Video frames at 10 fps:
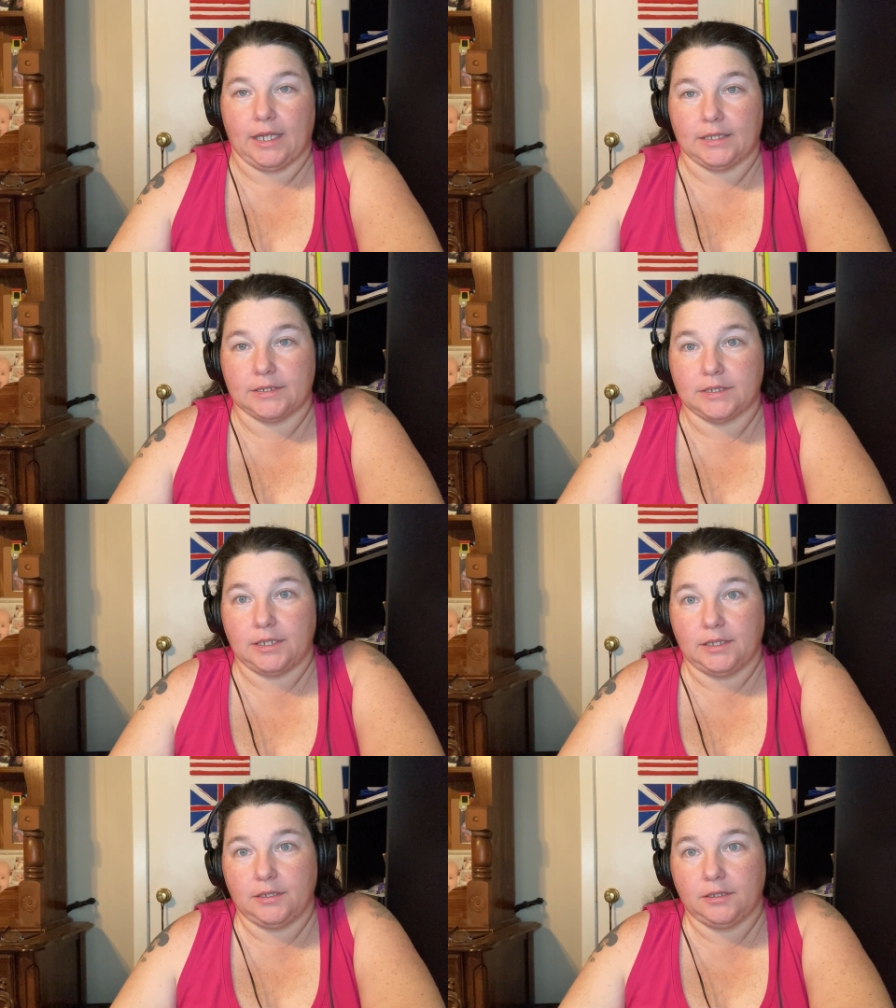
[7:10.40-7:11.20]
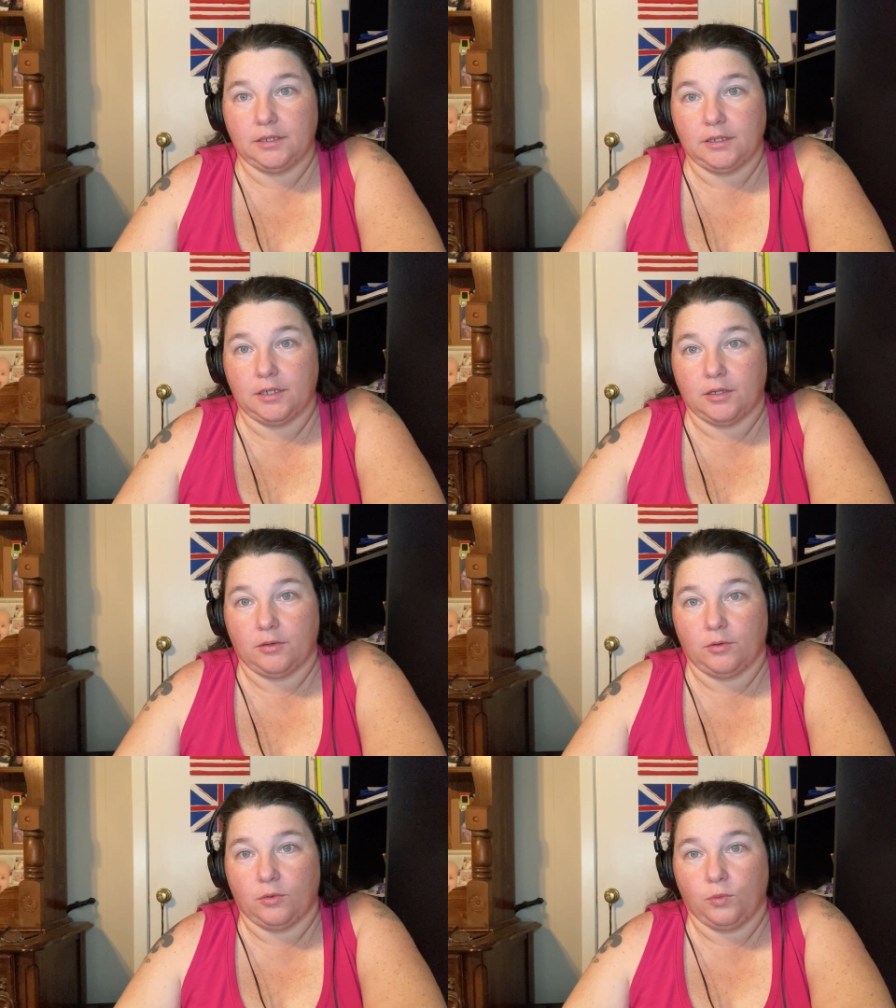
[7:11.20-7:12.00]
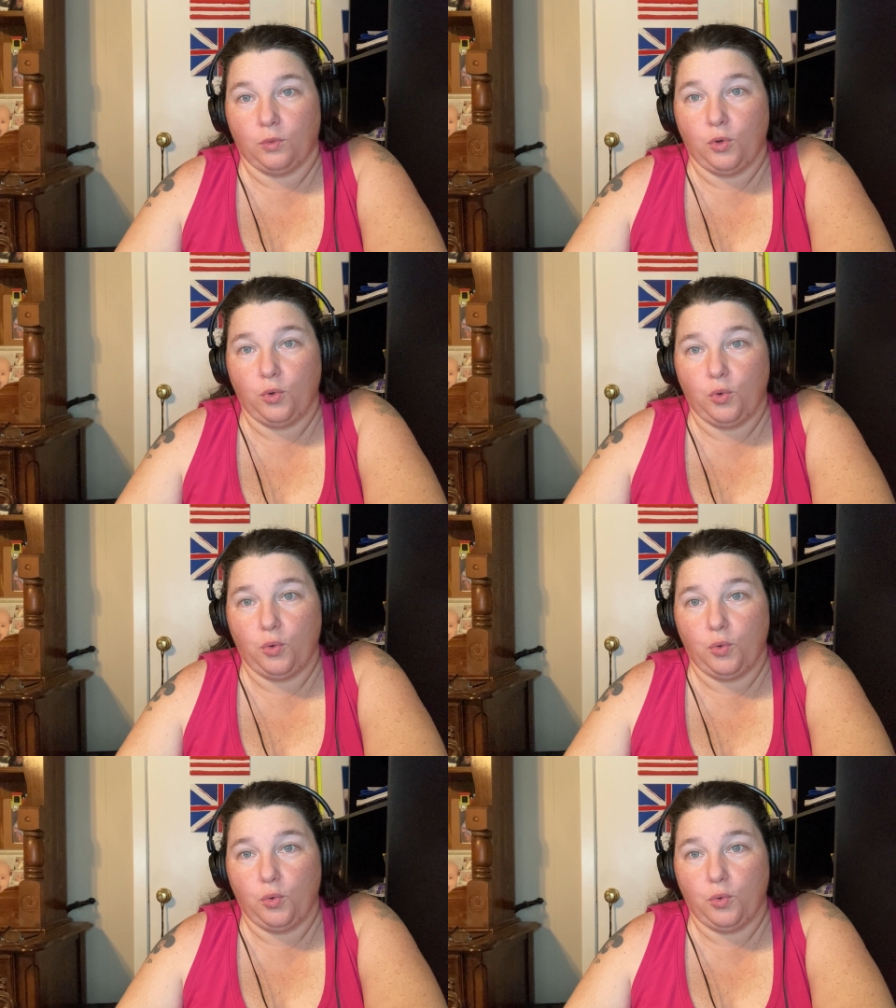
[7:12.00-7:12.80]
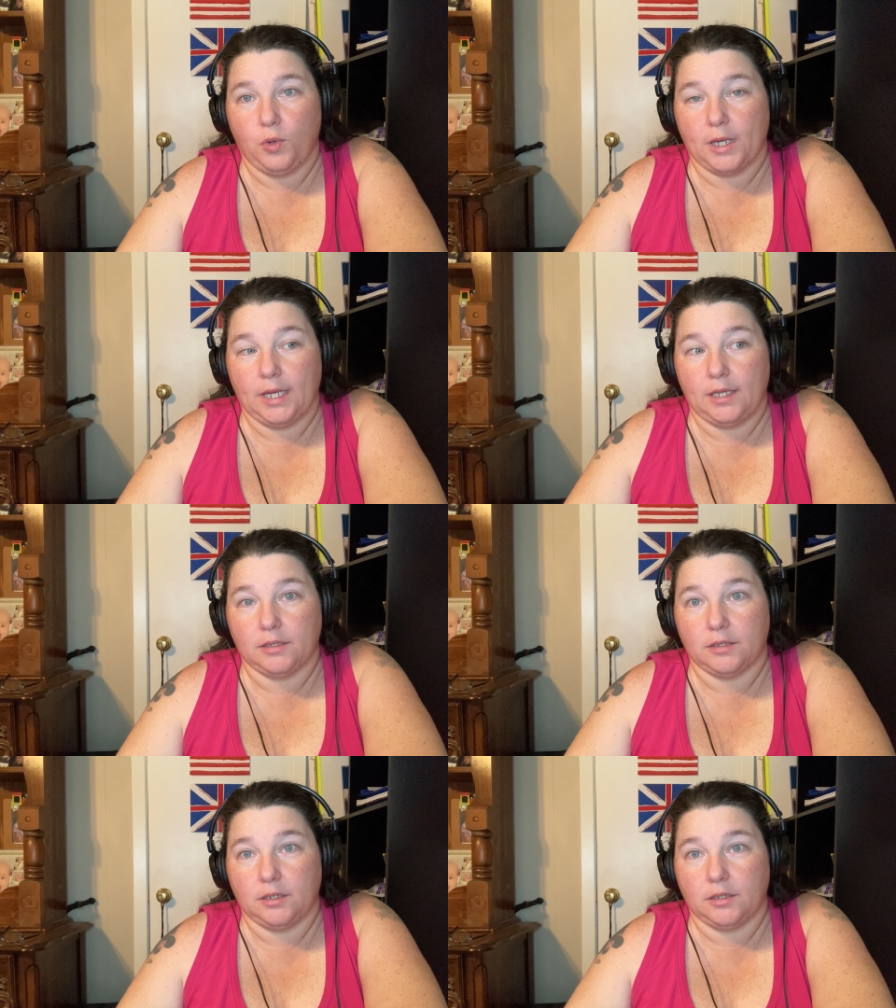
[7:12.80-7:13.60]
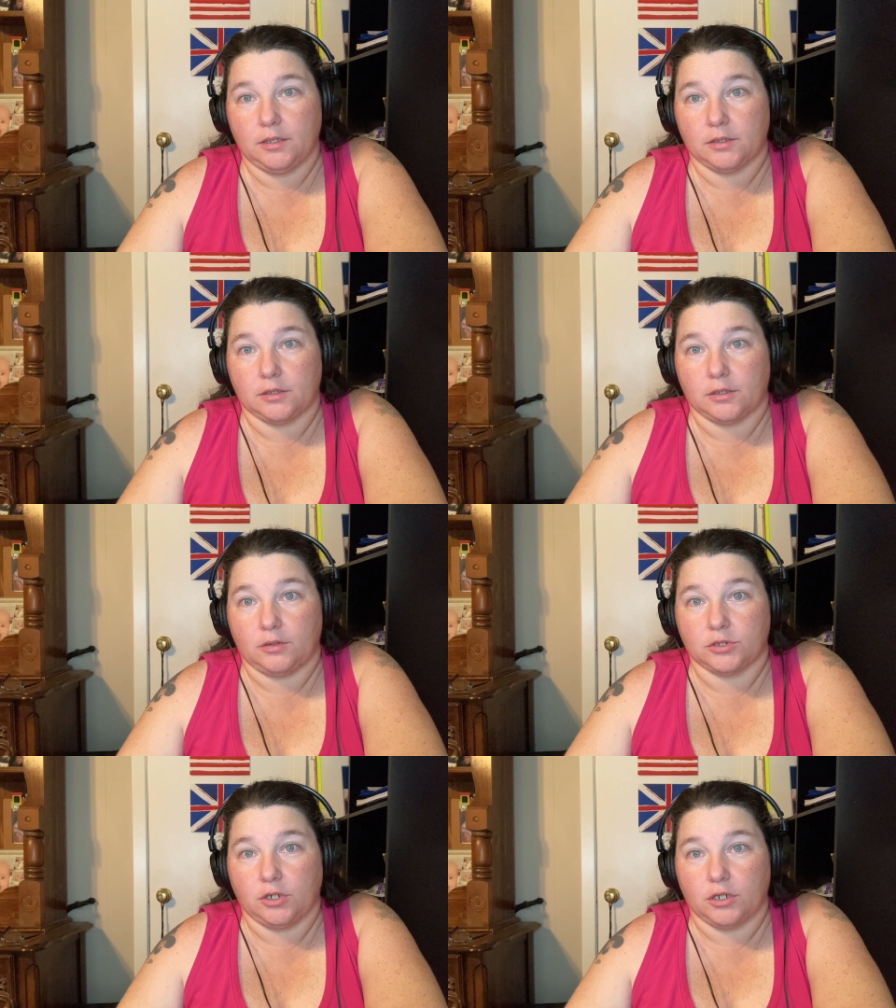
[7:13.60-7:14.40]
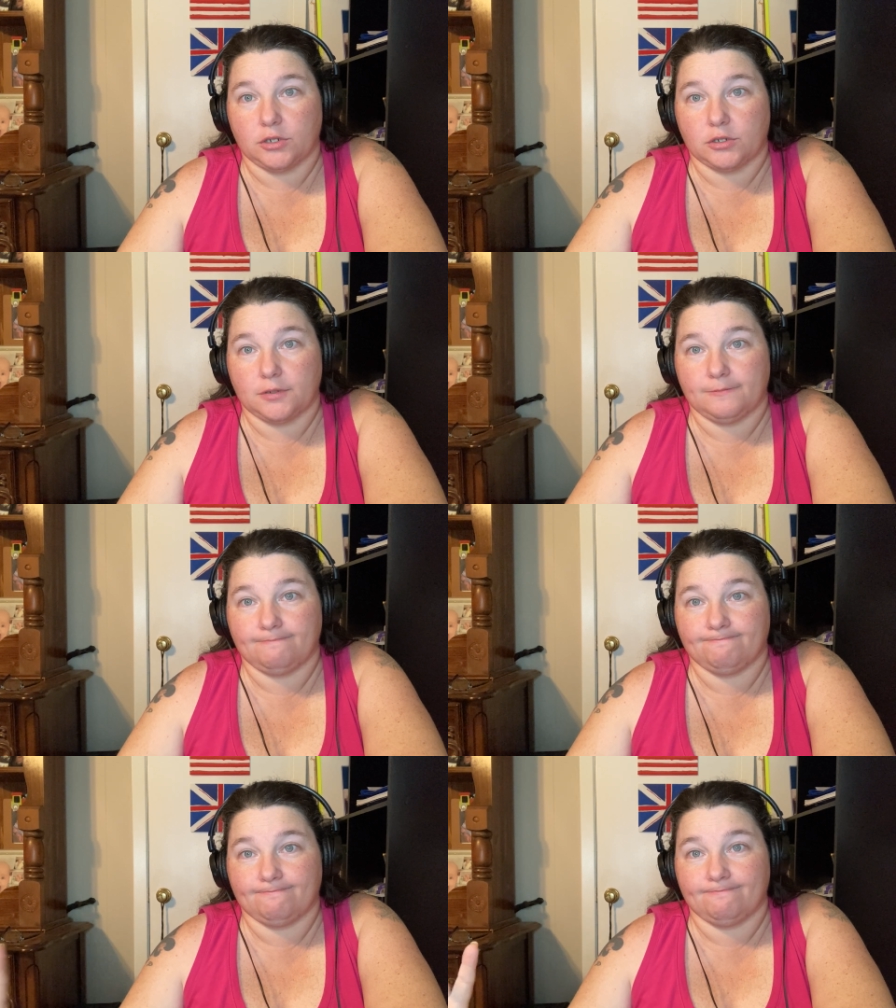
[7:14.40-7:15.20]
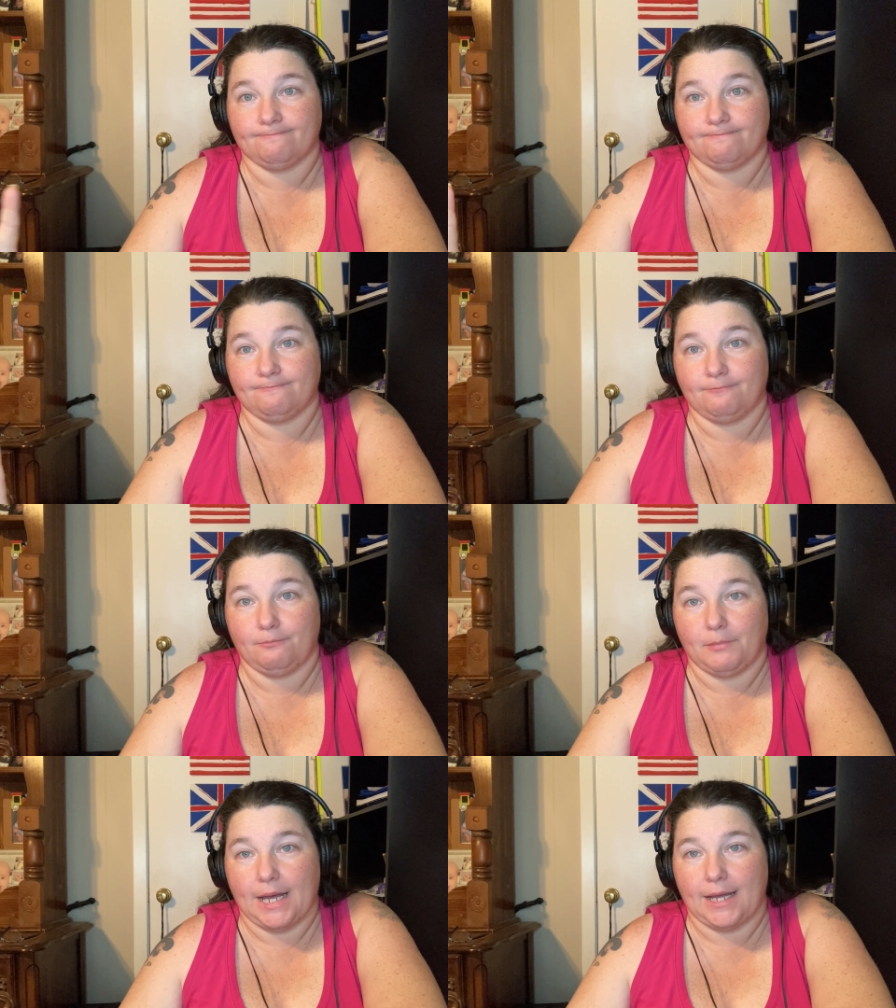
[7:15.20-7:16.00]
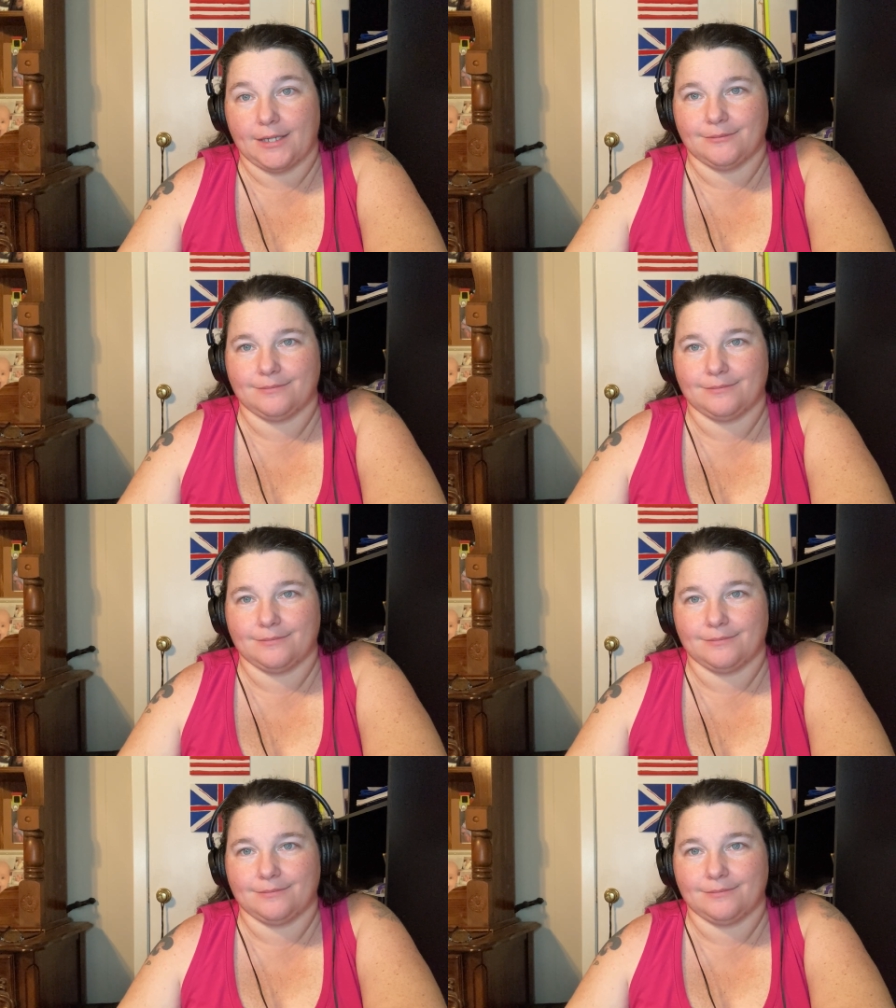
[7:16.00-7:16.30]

and this then, woo, again, go Chargers. Bye.